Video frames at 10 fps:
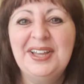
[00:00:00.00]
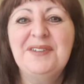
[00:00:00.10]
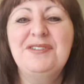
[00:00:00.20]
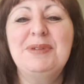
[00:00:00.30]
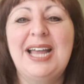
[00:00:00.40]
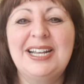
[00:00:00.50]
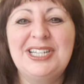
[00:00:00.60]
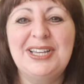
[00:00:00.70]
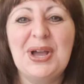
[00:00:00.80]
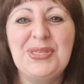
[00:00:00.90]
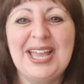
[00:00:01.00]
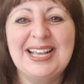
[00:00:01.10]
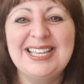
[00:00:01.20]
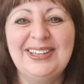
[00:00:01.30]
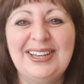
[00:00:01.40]
Fibonacci, no
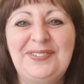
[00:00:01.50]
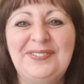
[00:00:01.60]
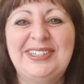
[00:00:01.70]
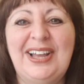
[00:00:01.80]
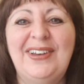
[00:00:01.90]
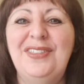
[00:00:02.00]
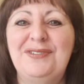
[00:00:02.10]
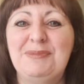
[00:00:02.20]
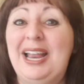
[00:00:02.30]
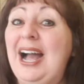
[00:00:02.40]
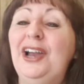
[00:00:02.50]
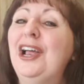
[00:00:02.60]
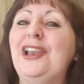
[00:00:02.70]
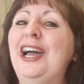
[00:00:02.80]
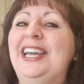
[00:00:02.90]
thanks. A lot of people don't like the Fibonacci. I
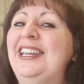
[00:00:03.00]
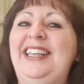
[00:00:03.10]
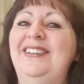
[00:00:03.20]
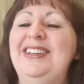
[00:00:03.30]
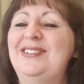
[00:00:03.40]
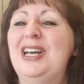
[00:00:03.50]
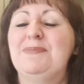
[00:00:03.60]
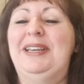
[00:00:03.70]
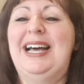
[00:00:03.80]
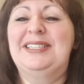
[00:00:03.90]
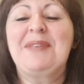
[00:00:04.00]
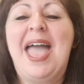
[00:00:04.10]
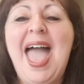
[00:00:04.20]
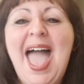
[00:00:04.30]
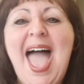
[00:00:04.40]
don't like it either. It drives me nuts.
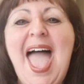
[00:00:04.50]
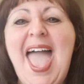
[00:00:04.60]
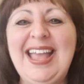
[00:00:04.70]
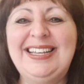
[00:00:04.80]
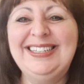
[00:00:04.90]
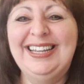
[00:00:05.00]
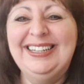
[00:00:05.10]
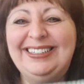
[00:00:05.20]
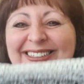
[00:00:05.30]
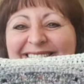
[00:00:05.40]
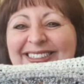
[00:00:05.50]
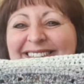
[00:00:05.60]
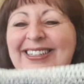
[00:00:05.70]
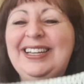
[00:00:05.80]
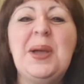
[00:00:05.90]
And,
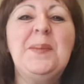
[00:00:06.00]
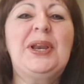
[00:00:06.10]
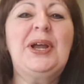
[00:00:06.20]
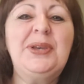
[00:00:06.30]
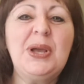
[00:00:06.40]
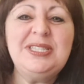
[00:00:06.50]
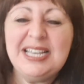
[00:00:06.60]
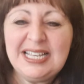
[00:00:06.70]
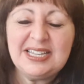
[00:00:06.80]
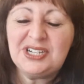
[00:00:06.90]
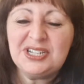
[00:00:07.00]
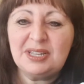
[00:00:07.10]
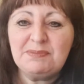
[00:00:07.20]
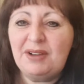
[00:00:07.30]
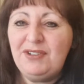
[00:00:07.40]
but I know Sticky Stitch is
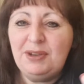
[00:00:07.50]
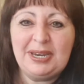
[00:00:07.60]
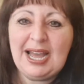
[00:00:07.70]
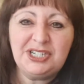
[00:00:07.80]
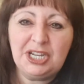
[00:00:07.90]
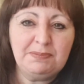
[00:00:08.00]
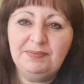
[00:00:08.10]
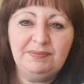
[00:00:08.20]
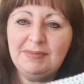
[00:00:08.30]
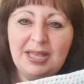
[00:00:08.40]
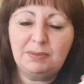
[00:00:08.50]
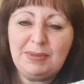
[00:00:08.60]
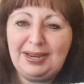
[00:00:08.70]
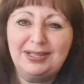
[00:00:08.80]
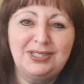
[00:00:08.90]
a Fibonacci
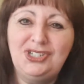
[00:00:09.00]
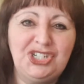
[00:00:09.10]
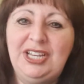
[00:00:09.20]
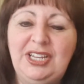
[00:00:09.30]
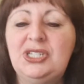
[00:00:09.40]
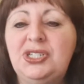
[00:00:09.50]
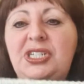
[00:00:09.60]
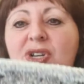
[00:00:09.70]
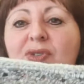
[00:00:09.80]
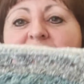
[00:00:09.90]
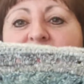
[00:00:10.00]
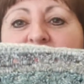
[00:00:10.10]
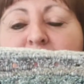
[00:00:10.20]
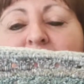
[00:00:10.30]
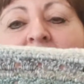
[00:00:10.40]
mathematics genius. She's great at
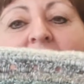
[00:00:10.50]
that.